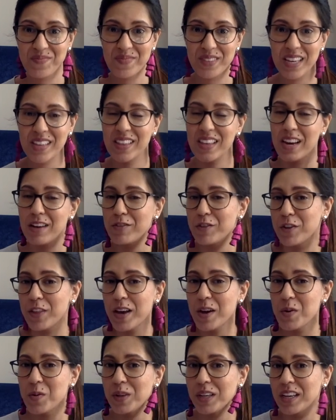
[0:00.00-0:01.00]
And then after
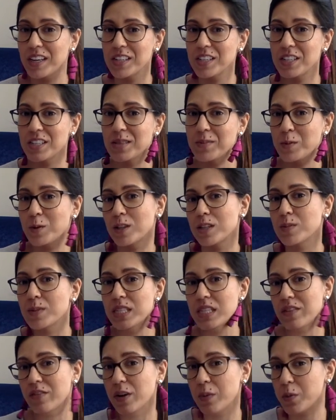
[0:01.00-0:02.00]
that, we'll get into some more
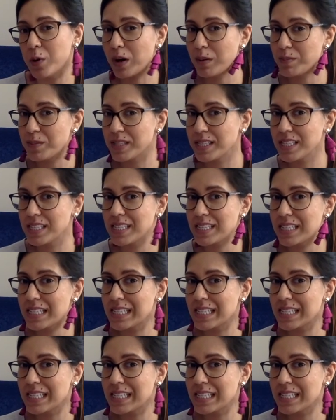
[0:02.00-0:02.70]
specific prompts.